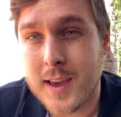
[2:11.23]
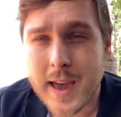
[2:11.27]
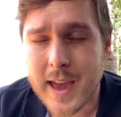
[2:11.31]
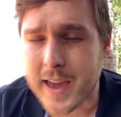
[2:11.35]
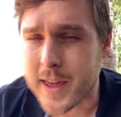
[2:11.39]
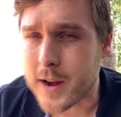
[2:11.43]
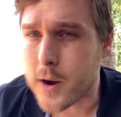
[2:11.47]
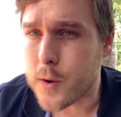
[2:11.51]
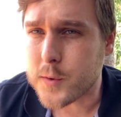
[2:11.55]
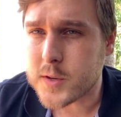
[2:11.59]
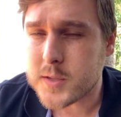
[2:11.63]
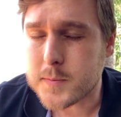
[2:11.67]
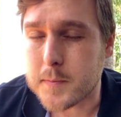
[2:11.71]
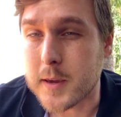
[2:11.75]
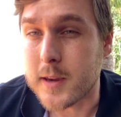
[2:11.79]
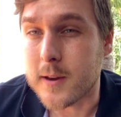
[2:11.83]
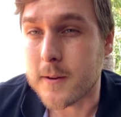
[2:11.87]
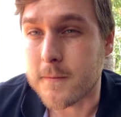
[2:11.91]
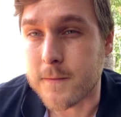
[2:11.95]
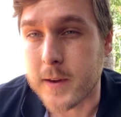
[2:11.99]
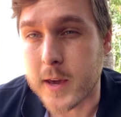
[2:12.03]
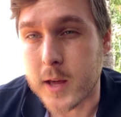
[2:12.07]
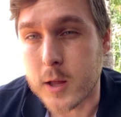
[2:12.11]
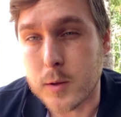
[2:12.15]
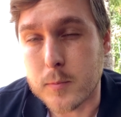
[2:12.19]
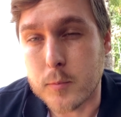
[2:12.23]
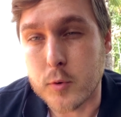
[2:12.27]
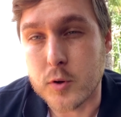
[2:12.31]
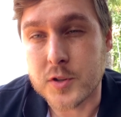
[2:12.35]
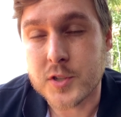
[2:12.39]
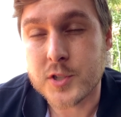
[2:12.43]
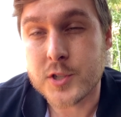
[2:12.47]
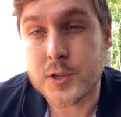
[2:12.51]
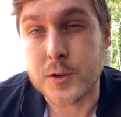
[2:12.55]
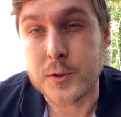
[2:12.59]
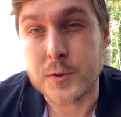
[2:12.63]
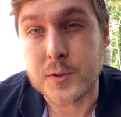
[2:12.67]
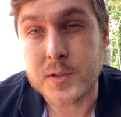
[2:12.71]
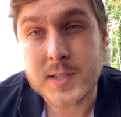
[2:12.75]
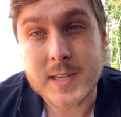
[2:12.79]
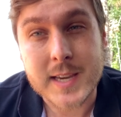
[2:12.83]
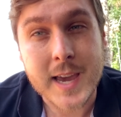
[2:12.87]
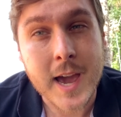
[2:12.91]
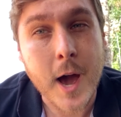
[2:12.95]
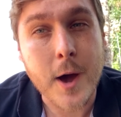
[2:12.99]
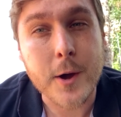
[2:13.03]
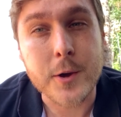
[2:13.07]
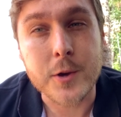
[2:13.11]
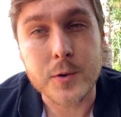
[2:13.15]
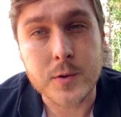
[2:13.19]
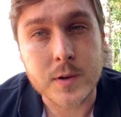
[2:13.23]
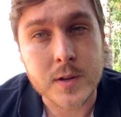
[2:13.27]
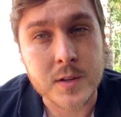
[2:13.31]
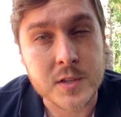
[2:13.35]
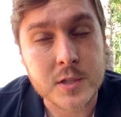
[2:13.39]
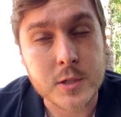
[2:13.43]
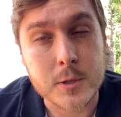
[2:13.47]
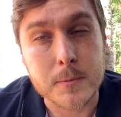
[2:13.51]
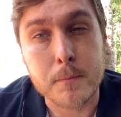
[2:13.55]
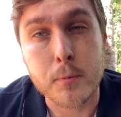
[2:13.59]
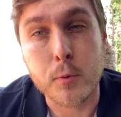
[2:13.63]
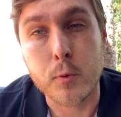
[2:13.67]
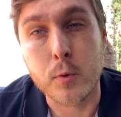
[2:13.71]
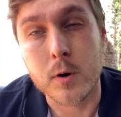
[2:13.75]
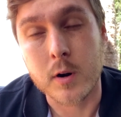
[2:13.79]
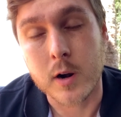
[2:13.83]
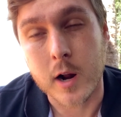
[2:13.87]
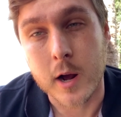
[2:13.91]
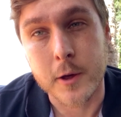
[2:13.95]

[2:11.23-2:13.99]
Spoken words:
and always being available to see how you can support